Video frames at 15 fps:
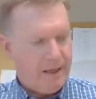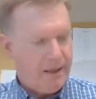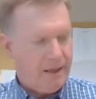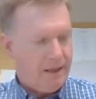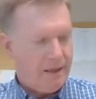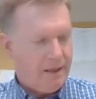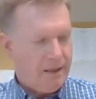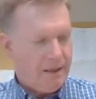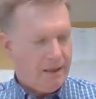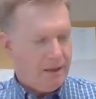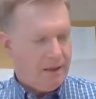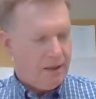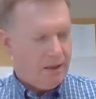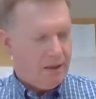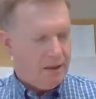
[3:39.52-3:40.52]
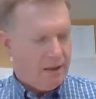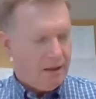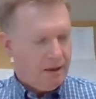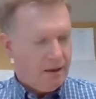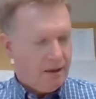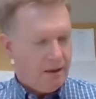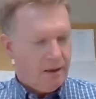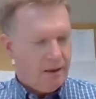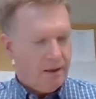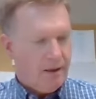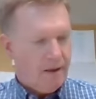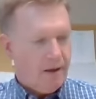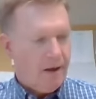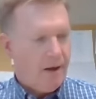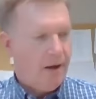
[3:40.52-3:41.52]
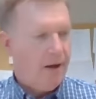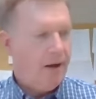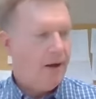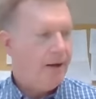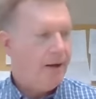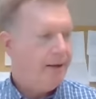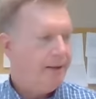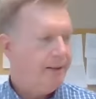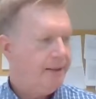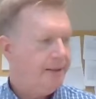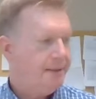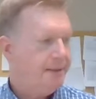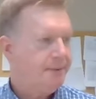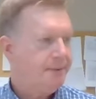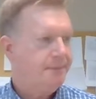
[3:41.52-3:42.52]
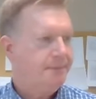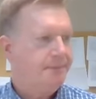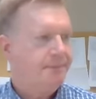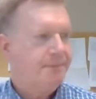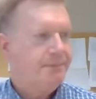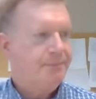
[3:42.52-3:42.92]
[no speech]